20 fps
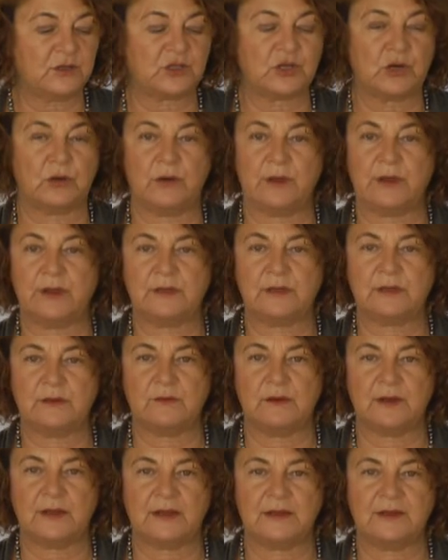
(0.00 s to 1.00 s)
joined an
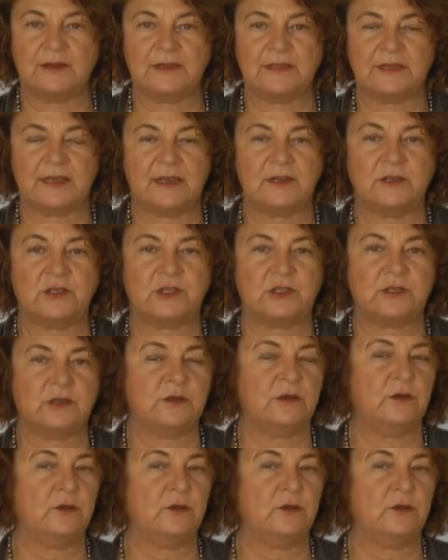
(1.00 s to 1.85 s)
organization,